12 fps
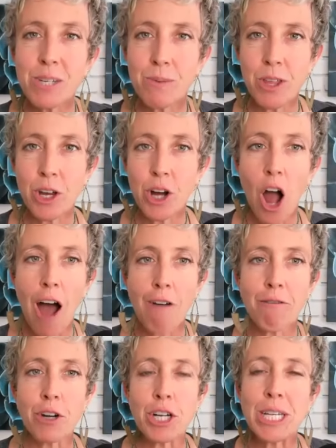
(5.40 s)
with your
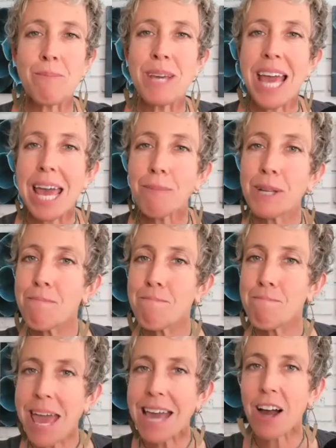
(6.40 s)
offer, to be able to
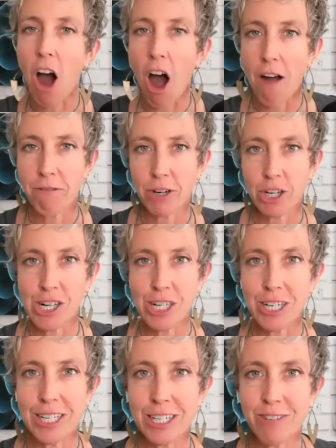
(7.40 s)
make
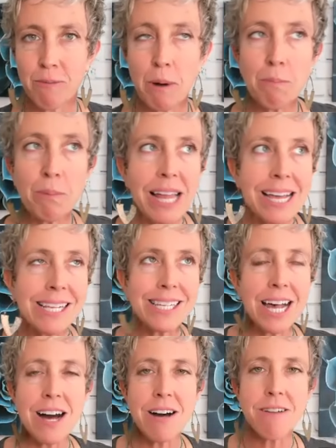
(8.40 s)
offers from a place
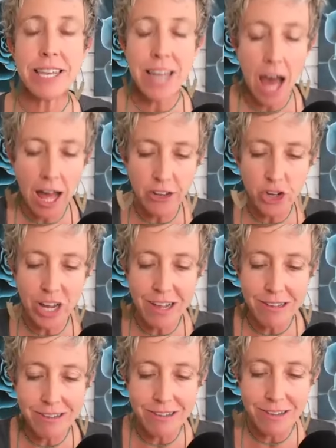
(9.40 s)
of not
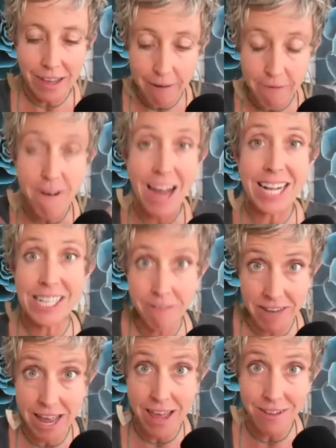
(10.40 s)
just
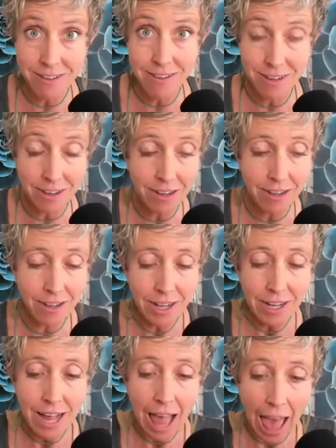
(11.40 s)
effectiveness, to
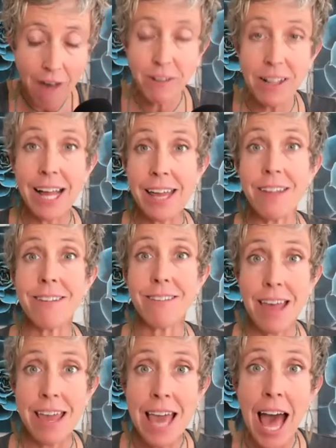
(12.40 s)
have clients
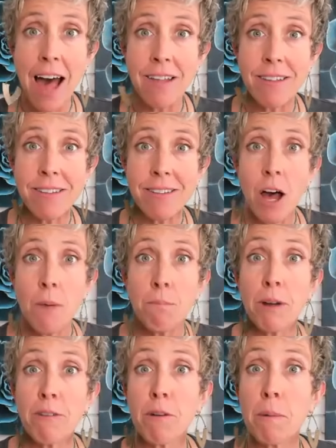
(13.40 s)
say yes,
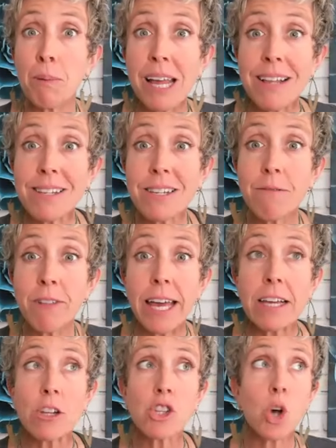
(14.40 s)
but from a place of
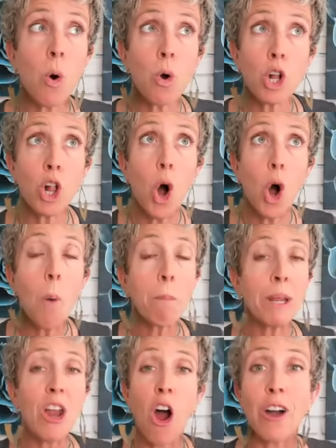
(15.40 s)
like total
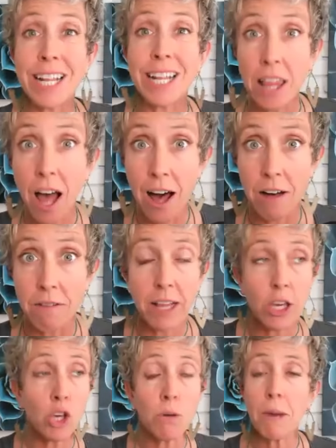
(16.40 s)
open-hearted love?
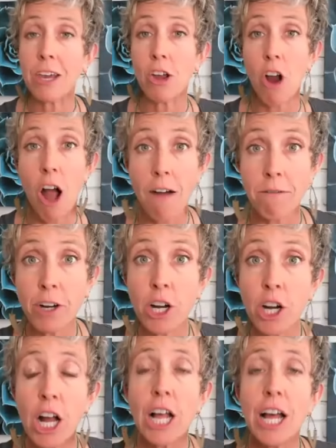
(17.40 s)
Like, you make your offer
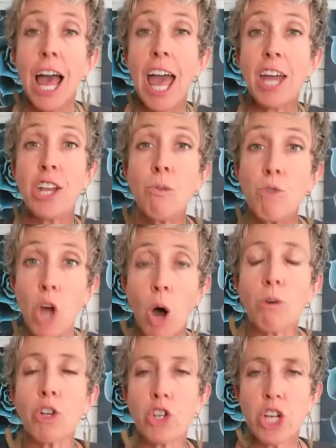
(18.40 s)
and you
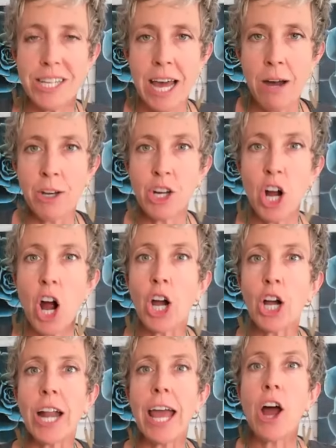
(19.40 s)
don't shut down your
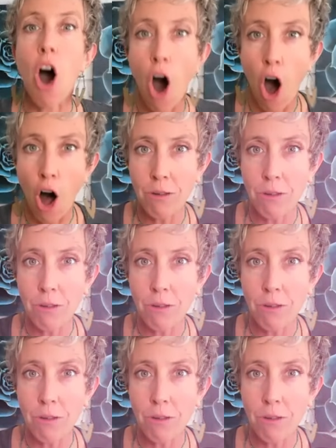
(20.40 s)
heart at all.